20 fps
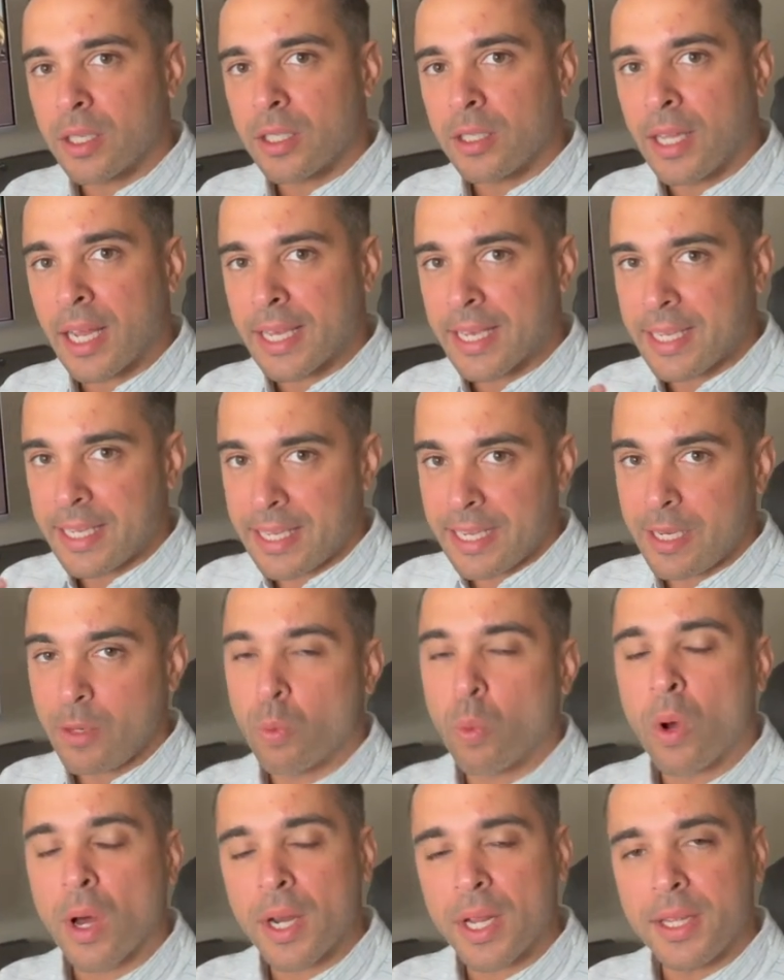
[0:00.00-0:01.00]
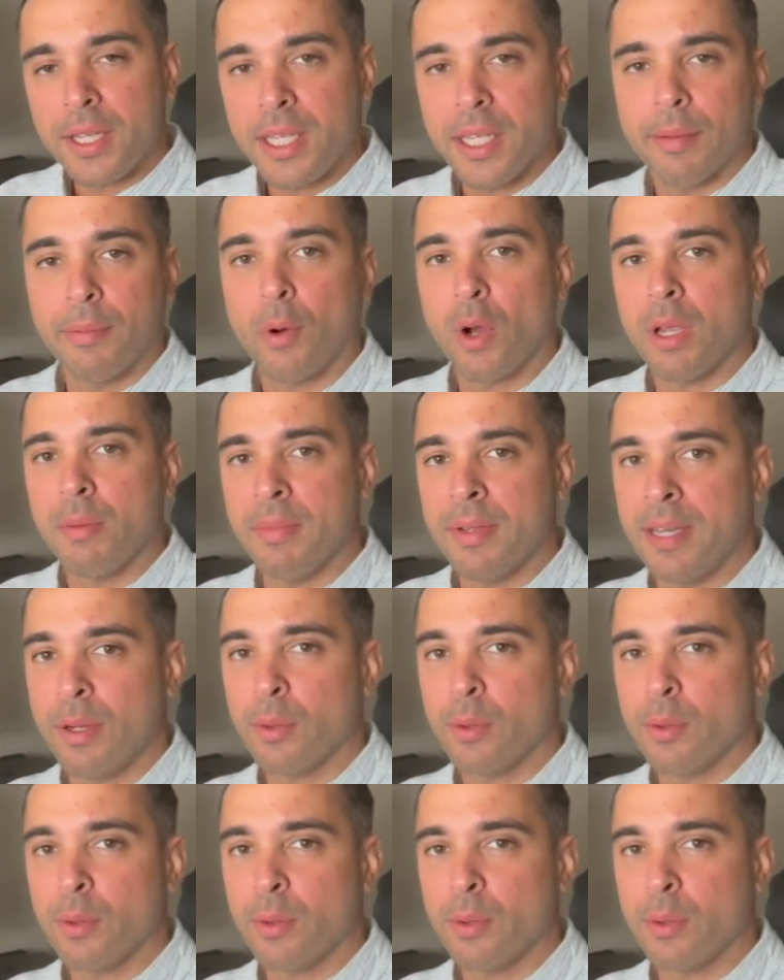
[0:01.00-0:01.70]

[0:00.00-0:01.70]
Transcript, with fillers: like, he wanted the appointment.